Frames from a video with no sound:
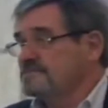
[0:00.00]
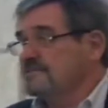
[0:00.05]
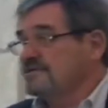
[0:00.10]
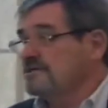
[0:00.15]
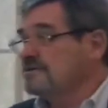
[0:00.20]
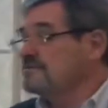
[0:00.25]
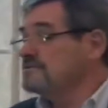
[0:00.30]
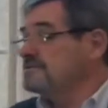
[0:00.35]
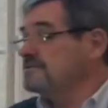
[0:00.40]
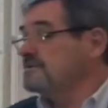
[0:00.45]

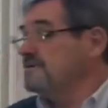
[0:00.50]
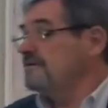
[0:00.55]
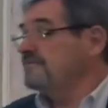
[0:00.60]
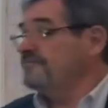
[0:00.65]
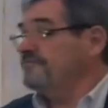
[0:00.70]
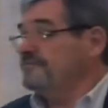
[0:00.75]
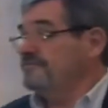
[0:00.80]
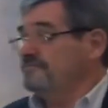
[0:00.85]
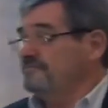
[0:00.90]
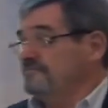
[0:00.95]
Close
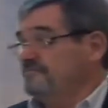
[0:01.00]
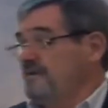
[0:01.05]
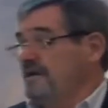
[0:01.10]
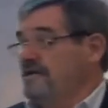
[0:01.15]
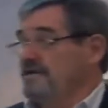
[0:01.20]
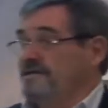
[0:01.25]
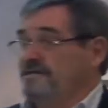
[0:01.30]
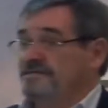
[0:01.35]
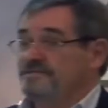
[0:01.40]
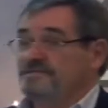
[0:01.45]
enough,
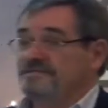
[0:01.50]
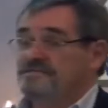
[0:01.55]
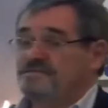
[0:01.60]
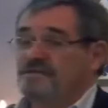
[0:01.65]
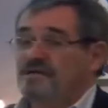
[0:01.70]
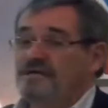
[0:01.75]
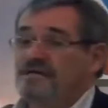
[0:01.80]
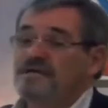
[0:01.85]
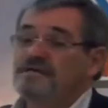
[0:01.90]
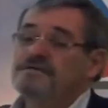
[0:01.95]
I hate to
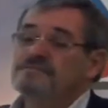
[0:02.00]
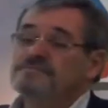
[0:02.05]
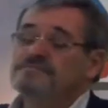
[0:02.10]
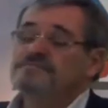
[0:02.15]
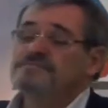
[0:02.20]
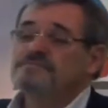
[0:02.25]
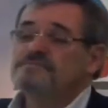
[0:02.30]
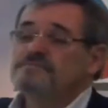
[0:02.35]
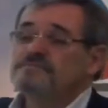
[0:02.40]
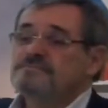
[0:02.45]
say it,
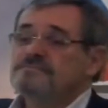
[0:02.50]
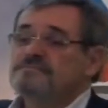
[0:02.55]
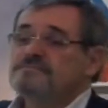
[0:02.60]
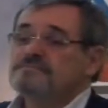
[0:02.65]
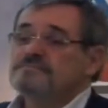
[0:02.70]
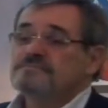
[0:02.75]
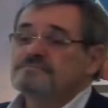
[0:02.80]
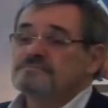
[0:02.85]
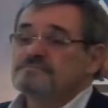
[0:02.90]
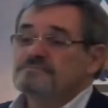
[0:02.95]

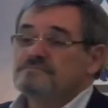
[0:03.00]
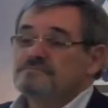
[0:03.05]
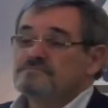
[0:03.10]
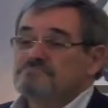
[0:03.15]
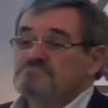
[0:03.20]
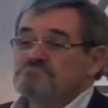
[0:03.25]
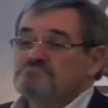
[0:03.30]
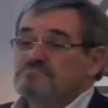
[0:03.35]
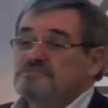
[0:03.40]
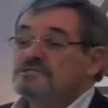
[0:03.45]

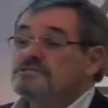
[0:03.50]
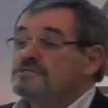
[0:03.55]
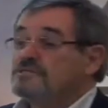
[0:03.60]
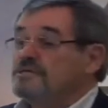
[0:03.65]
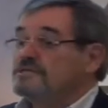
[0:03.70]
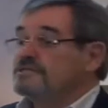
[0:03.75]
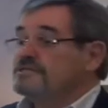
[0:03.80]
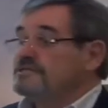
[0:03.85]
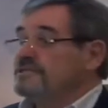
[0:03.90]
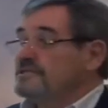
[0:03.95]
that it
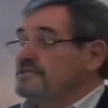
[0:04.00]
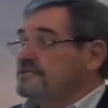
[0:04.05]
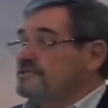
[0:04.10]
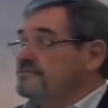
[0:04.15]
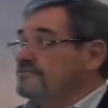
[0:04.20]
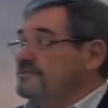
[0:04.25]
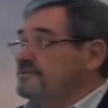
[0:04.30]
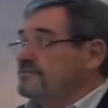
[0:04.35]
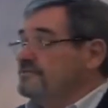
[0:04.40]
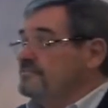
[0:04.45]
doesn't take
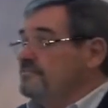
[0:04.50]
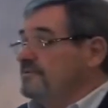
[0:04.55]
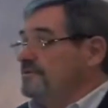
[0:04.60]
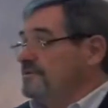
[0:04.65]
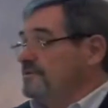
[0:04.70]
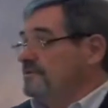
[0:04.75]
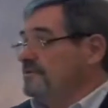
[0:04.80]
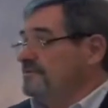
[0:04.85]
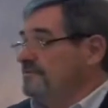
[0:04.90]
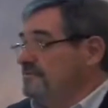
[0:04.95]
a very
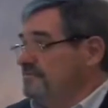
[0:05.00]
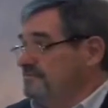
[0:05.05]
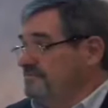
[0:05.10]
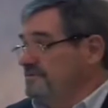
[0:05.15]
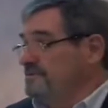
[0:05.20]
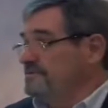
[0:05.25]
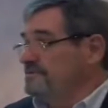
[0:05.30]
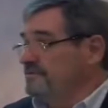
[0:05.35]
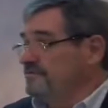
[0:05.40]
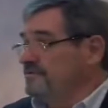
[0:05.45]
big
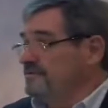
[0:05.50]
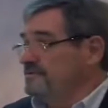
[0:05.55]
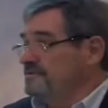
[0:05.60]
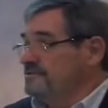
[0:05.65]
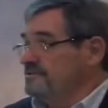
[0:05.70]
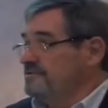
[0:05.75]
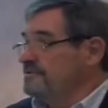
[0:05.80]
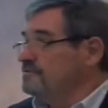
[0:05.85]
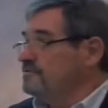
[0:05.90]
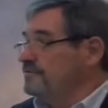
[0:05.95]
piece of
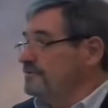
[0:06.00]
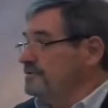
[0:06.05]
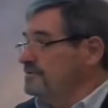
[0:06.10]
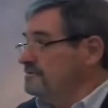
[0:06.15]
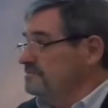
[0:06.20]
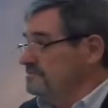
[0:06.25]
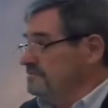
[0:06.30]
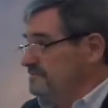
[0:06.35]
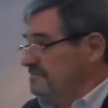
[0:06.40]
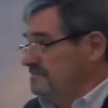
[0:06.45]

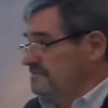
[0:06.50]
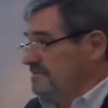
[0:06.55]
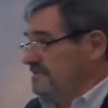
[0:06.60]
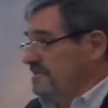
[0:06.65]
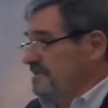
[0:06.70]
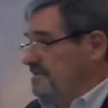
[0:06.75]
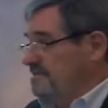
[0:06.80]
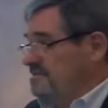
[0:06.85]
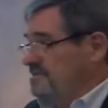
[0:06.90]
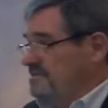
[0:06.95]
artillery
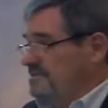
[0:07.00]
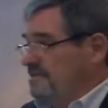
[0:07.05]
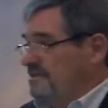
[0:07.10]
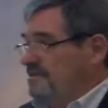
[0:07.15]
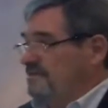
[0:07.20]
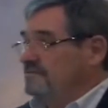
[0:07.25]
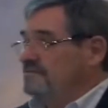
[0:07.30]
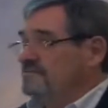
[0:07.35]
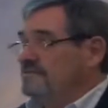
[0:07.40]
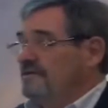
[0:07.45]
to get a
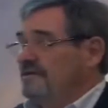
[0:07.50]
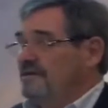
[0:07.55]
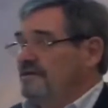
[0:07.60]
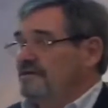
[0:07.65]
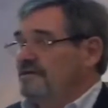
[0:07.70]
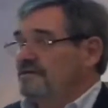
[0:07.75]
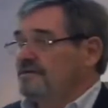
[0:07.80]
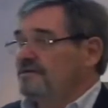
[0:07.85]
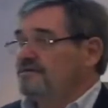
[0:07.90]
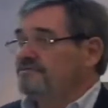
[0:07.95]
shell
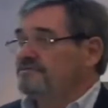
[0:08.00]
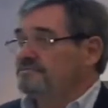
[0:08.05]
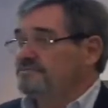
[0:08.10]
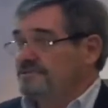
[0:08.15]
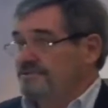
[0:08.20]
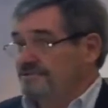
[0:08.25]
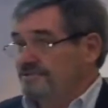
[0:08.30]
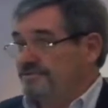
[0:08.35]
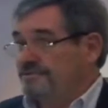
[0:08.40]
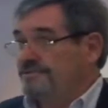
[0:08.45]

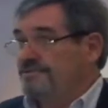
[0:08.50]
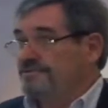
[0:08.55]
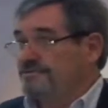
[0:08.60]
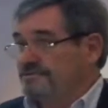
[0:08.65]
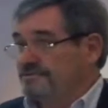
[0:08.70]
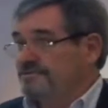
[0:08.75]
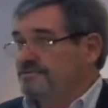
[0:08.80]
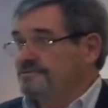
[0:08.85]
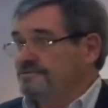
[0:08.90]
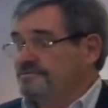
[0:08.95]
from Syria
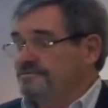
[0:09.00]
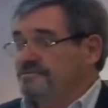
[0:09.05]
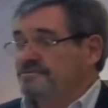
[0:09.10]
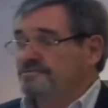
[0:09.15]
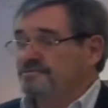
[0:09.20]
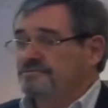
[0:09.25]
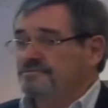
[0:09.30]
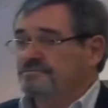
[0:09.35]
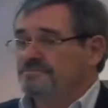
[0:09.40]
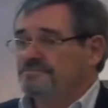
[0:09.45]
to
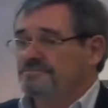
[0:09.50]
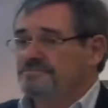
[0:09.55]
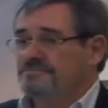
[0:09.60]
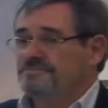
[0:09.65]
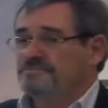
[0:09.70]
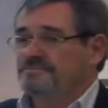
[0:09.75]
Jerusalem.